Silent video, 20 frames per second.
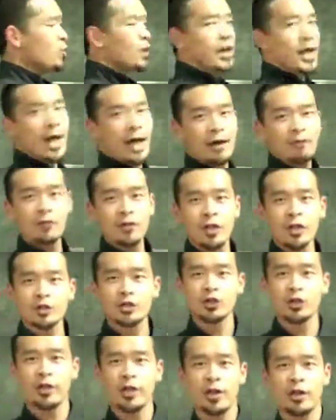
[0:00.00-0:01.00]
want to have
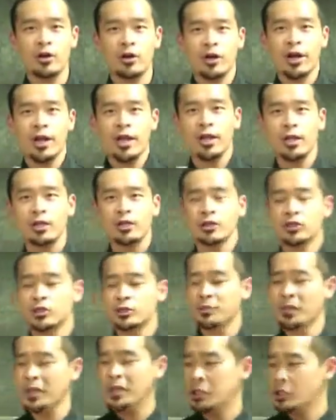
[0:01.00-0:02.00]
lunch or dinner, right? You just
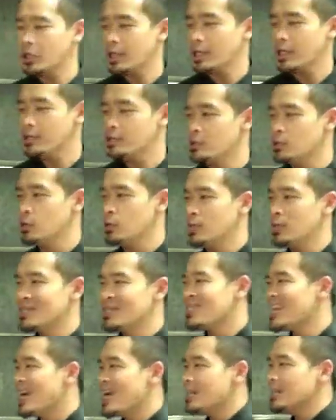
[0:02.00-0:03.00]
made your kids tuna
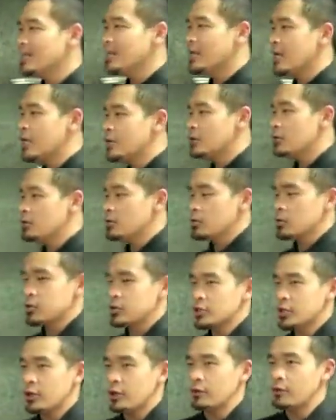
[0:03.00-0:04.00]
salad and you
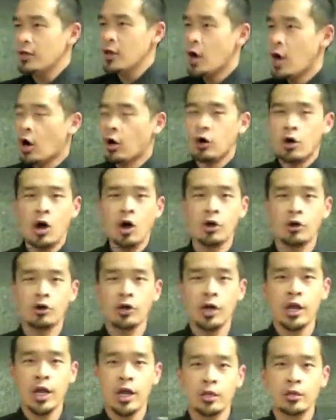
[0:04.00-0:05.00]
yourself are
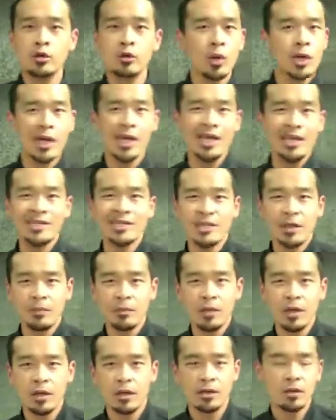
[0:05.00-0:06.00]
hungry and you want to eat
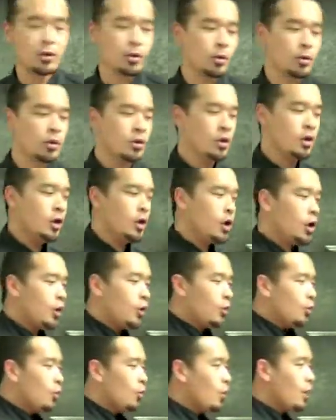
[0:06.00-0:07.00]
something too.
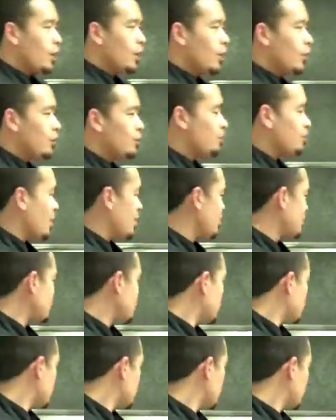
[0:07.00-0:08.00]
Well, maybe you
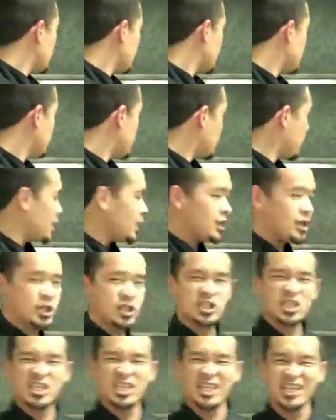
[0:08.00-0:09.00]
don't really want to eat the
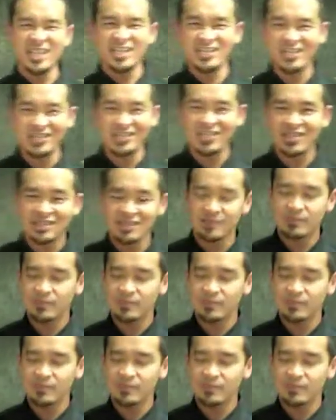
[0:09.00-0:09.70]
cheese.